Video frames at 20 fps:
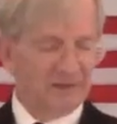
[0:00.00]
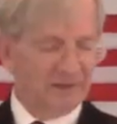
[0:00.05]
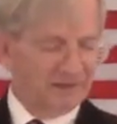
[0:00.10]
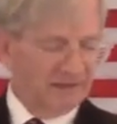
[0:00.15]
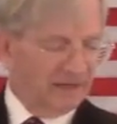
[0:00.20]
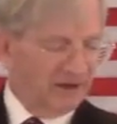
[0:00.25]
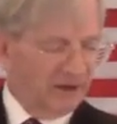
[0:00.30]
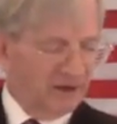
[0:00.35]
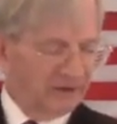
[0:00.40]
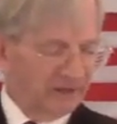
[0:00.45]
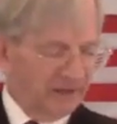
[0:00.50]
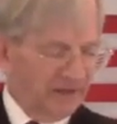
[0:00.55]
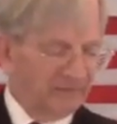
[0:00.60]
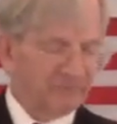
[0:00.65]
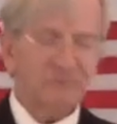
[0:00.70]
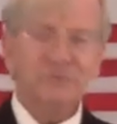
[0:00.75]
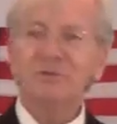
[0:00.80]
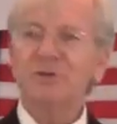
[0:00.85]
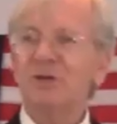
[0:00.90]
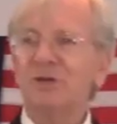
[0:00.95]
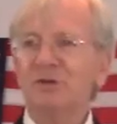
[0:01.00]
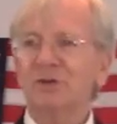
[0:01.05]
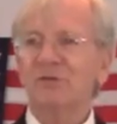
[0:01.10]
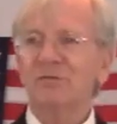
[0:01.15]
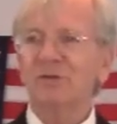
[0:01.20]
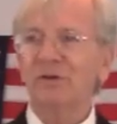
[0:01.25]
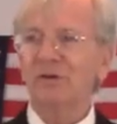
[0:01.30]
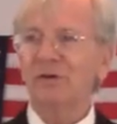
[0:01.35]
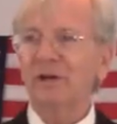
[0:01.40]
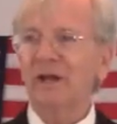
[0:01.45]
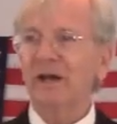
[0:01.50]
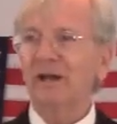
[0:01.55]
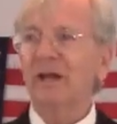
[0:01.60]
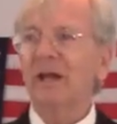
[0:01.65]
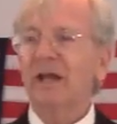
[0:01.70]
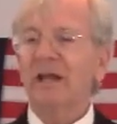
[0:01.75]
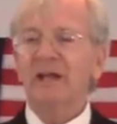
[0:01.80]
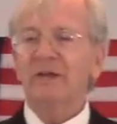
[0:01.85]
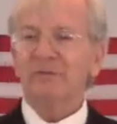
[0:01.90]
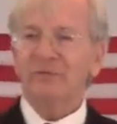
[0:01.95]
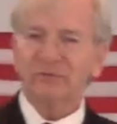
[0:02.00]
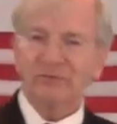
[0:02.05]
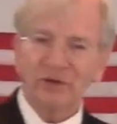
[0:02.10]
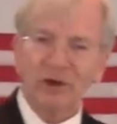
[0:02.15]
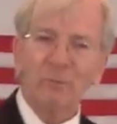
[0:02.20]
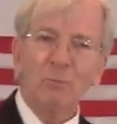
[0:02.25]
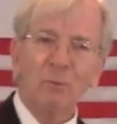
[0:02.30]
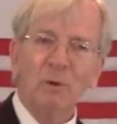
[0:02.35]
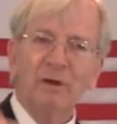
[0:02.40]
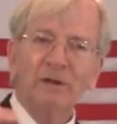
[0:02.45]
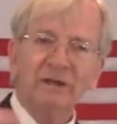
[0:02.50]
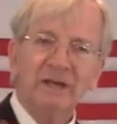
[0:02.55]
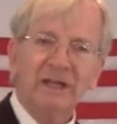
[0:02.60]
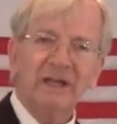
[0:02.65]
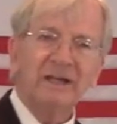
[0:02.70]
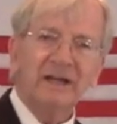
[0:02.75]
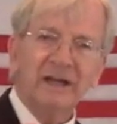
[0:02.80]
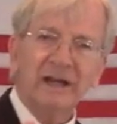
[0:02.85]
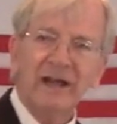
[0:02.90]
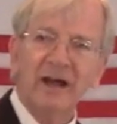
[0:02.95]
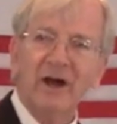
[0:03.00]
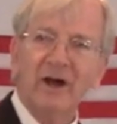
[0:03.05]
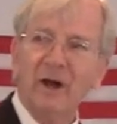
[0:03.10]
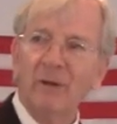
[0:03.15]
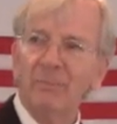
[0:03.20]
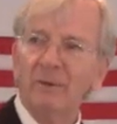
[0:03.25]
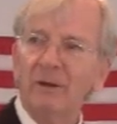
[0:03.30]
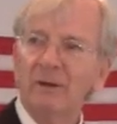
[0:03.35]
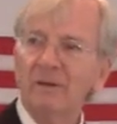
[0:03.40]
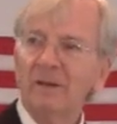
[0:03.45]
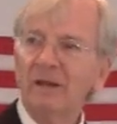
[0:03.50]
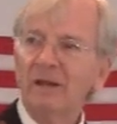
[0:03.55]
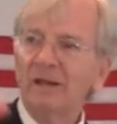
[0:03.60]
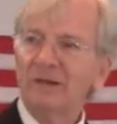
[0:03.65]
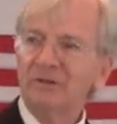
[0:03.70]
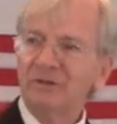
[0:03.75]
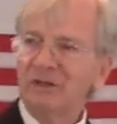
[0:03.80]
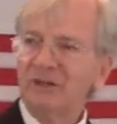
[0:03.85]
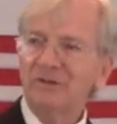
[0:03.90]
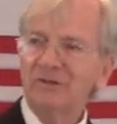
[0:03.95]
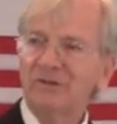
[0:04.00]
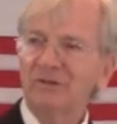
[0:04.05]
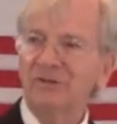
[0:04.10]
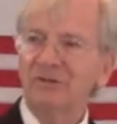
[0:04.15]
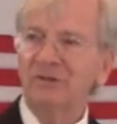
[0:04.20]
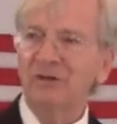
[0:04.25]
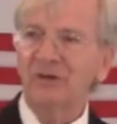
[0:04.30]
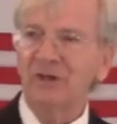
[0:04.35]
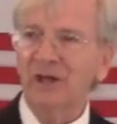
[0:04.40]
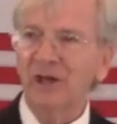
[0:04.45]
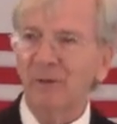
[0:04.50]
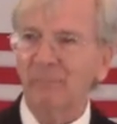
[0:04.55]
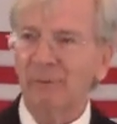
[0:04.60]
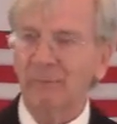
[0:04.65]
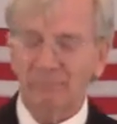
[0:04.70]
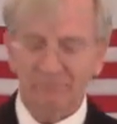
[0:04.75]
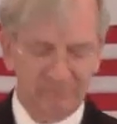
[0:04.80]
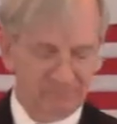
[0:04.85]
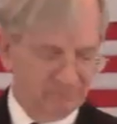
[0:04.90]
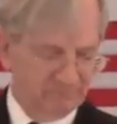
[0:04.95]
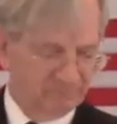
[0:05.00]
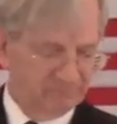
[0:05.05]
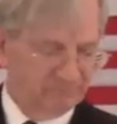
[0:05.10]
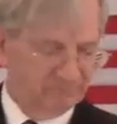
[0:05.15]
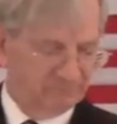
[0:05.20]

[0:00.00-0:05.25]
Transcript: They already have Jesus figured out. If someone needed help, Jesus is going to help them.